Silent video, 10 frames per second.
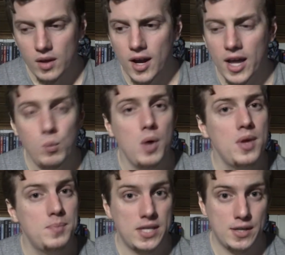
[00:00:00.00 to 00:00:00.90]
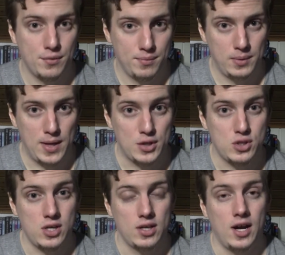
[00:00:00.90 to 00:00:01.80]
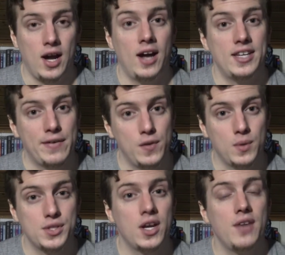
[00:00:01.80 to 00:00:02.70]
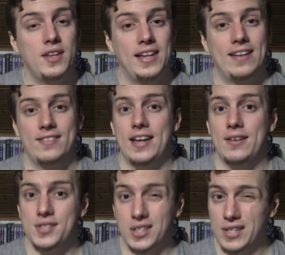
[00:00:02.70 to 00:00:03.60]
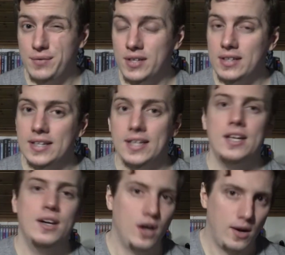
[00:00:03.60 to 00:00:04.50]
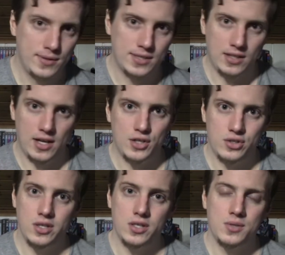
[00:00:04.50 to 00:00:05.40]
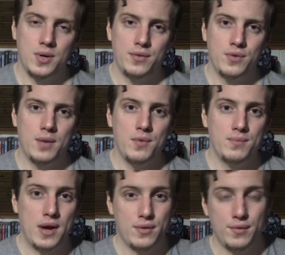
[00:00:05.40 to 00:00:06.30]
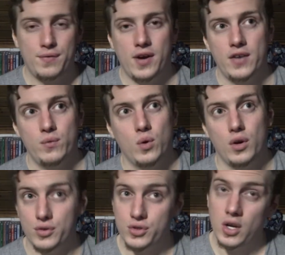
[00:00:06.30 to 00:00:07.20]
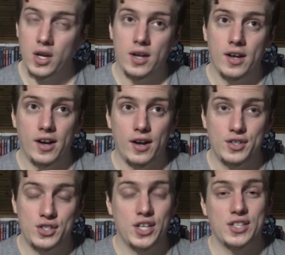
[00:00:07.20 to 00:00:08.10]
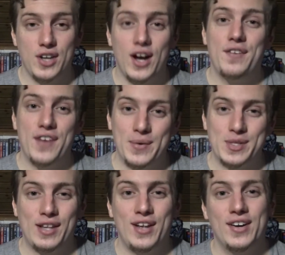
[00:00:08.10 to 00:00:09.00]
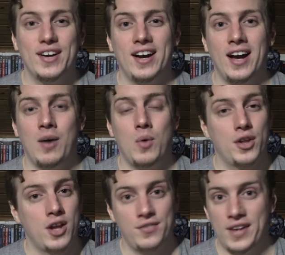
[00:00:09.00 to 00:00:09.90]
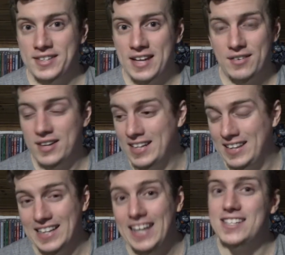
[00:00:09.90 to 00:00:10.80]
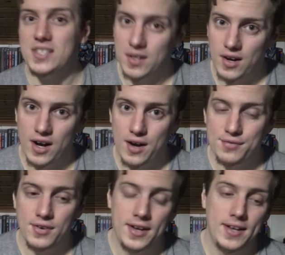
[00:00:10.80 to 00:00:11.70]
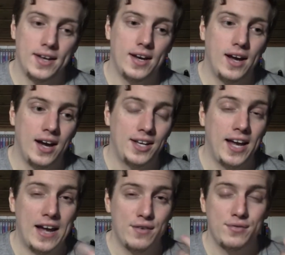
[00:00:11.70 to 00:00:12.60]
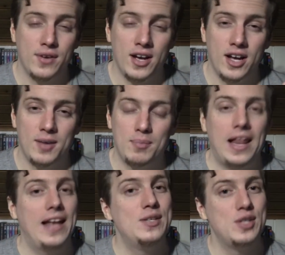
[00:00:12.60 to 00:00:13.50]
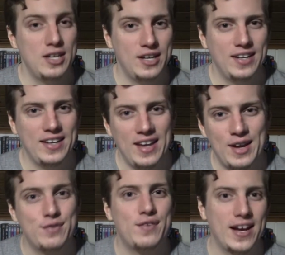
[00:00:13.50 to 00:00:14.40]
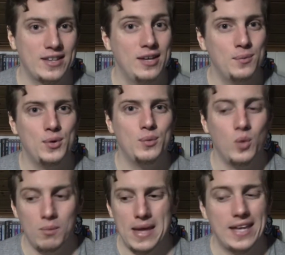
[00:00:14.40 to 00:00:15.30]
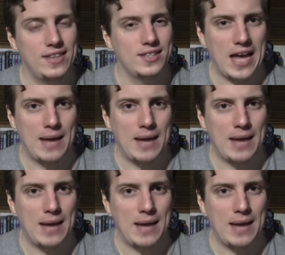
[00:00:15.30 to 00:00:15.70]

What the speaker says: it will be a bit different from last year. I definitely want to cut the length down significantly. Obviously, last year's 24-hour movie marathon 5 was 6.5 hours long. I want to cut that down at least in half. And I have plans in effect that will make this